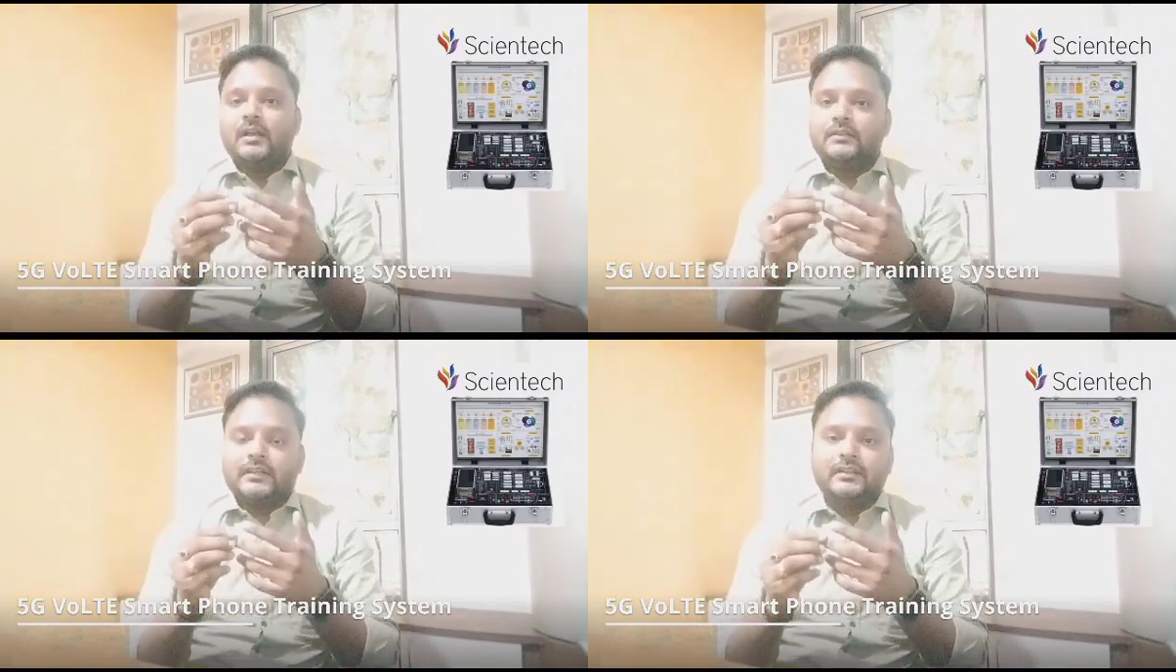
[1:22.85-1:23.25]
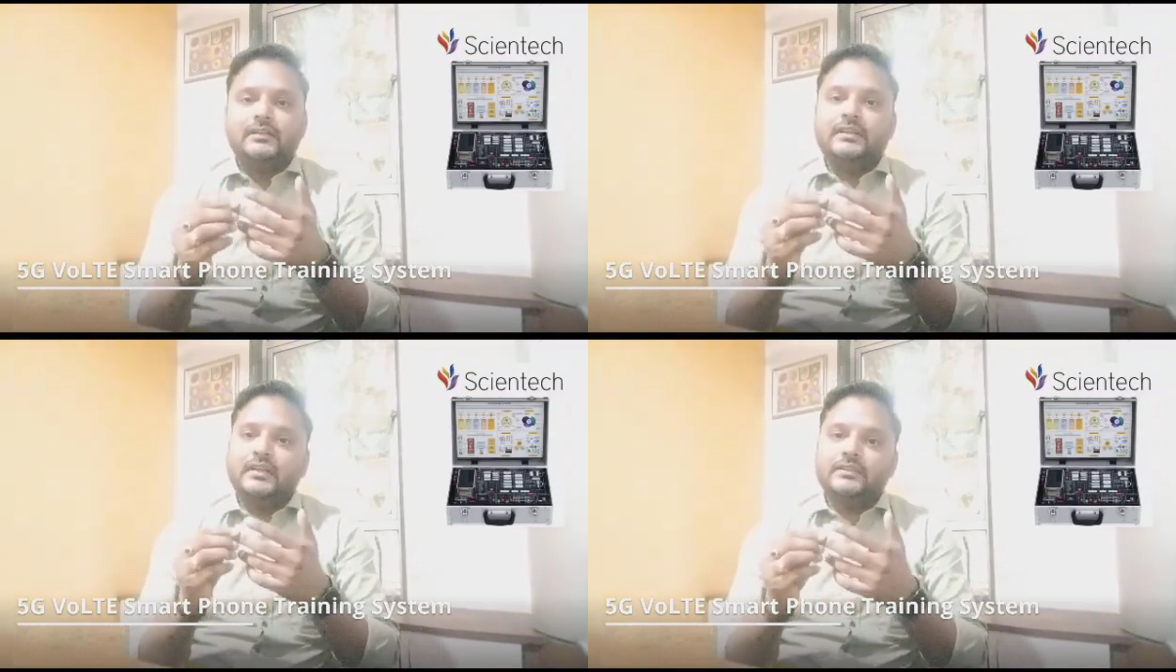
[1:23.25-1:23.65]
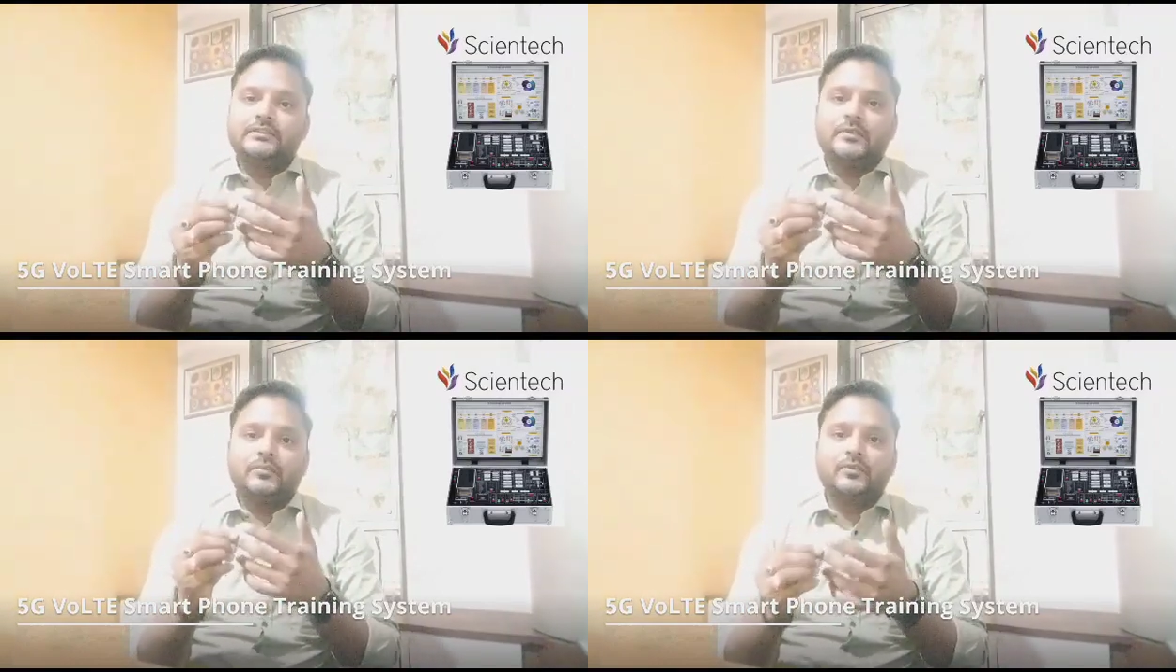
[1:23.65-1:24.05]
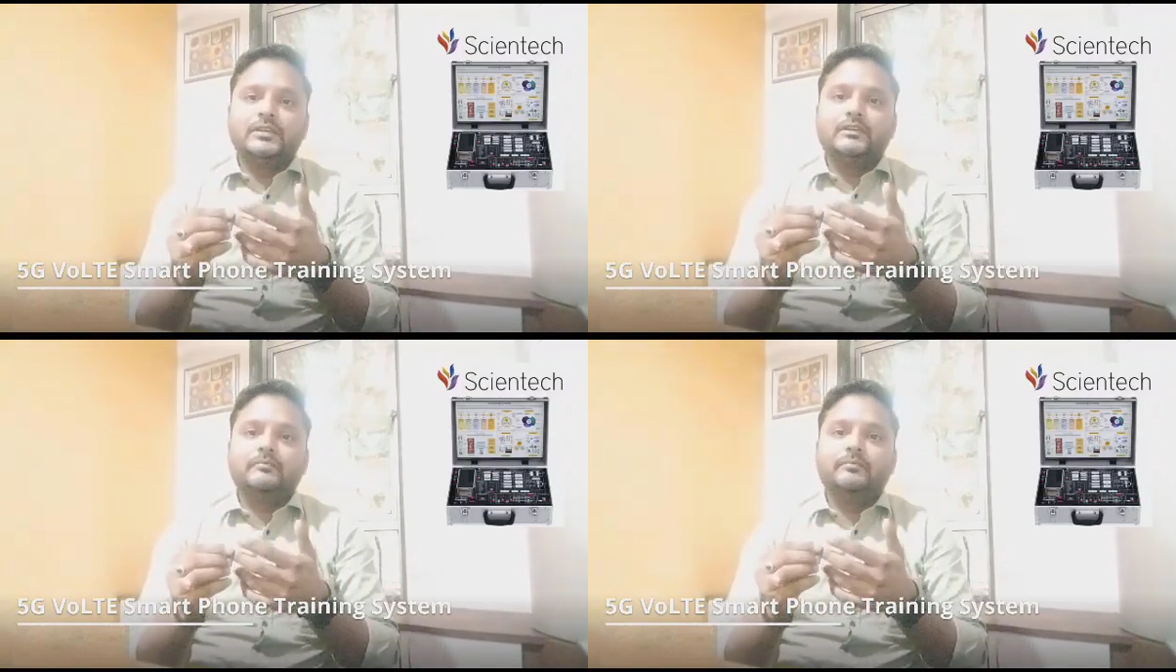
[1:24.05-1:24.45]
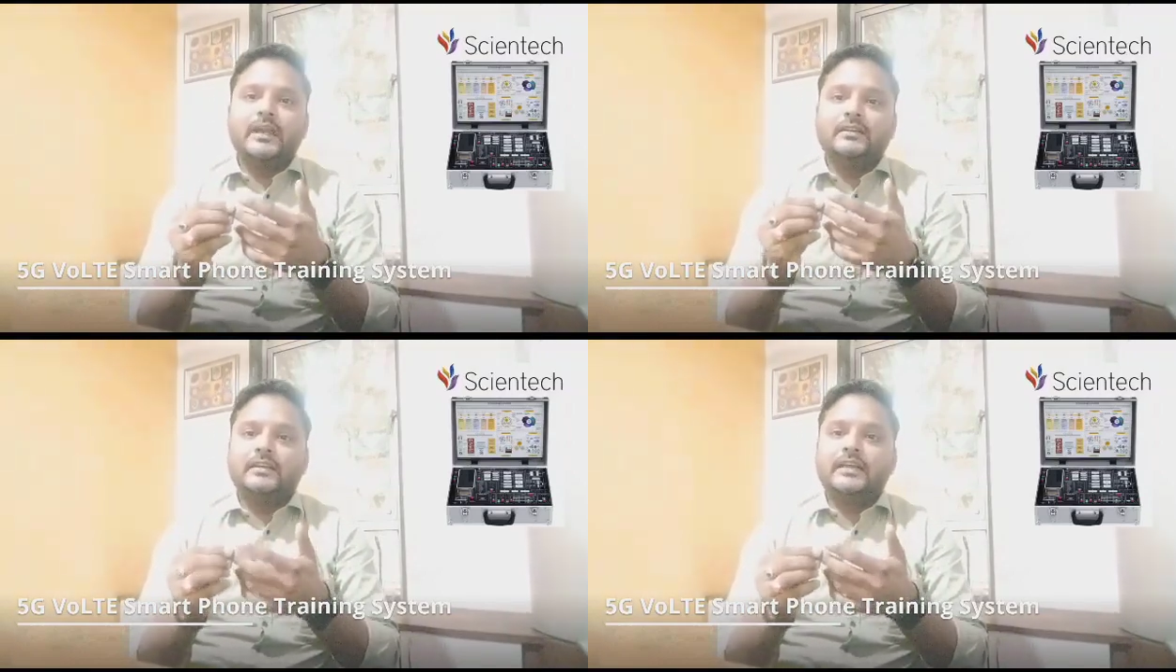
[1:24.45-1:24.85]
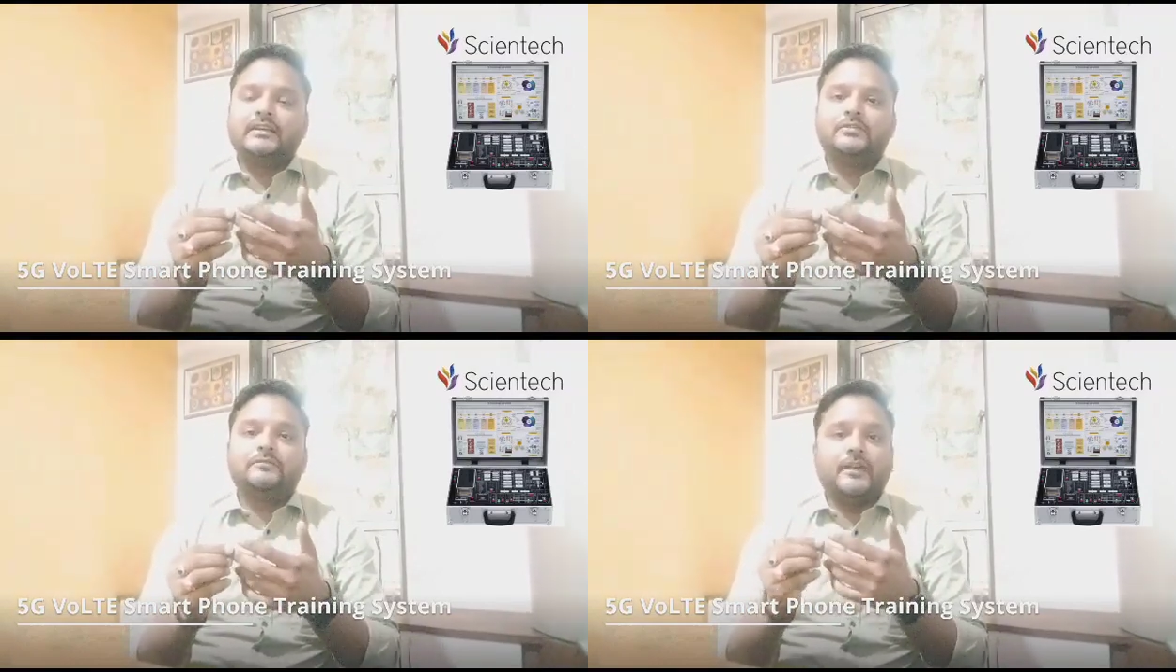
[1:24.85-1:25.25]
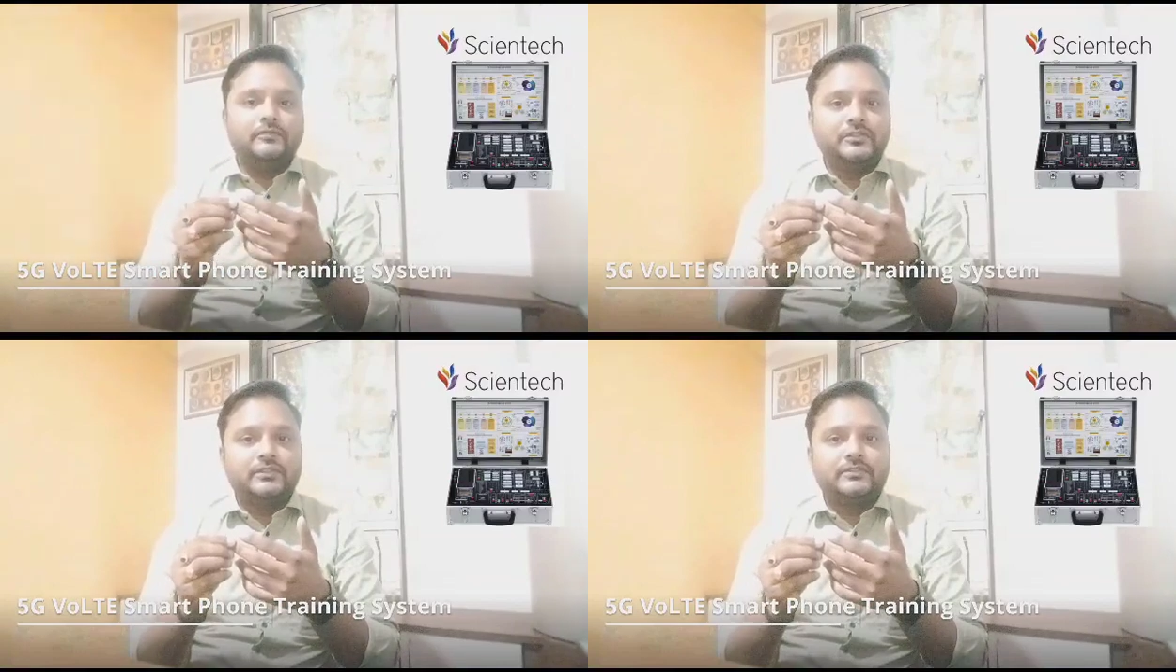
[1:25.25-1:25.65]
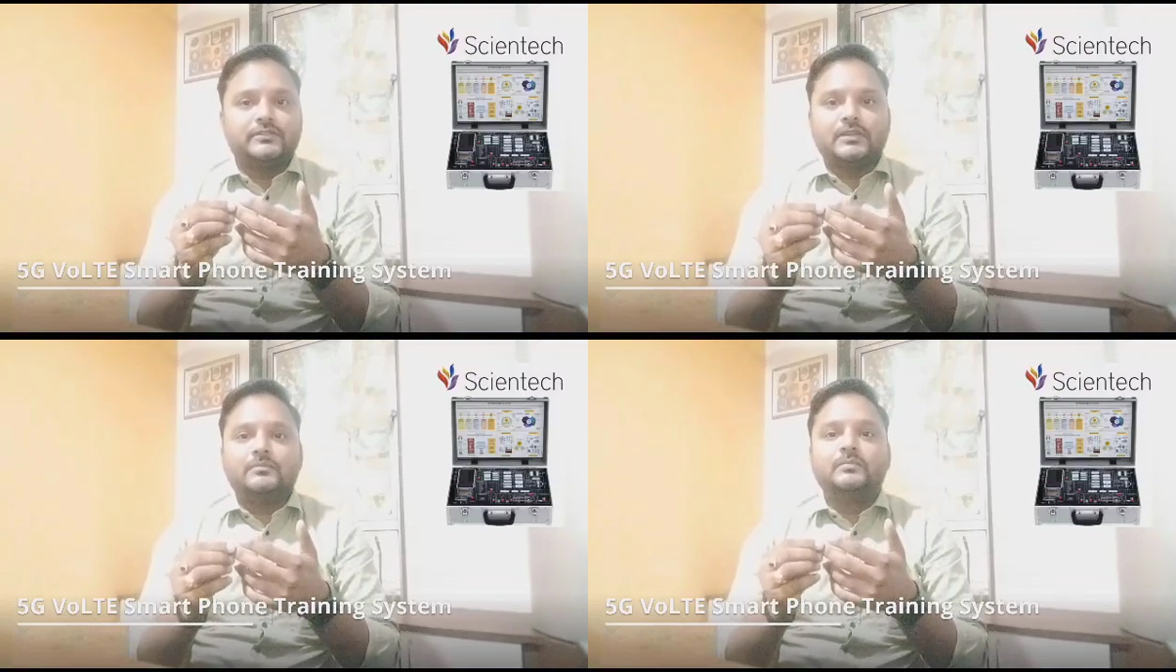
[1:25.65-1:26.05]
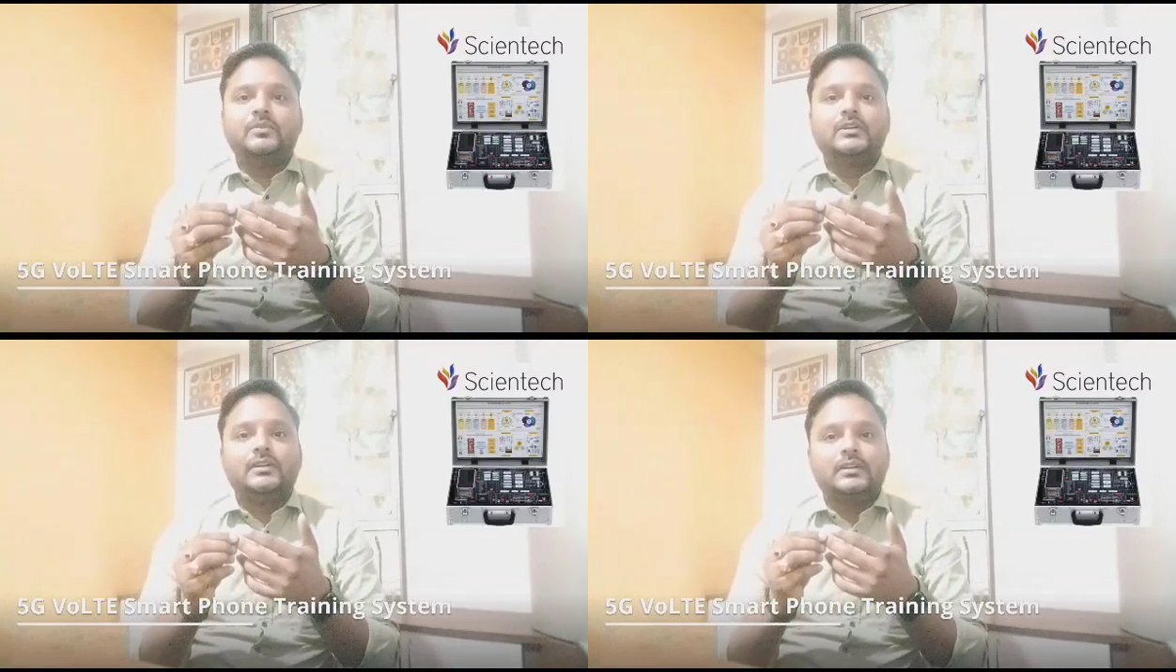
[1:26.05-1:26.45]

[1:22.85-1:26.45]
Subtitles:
Secondly, it's supporting band like 5G sub